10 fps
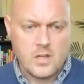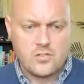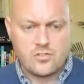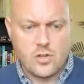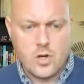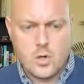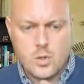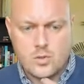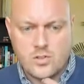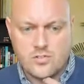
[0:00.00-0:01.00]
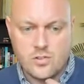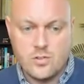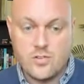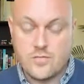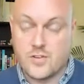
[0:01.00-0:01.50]
So the
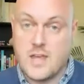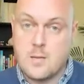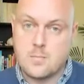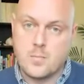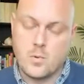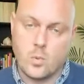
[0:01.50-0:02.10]
solution for them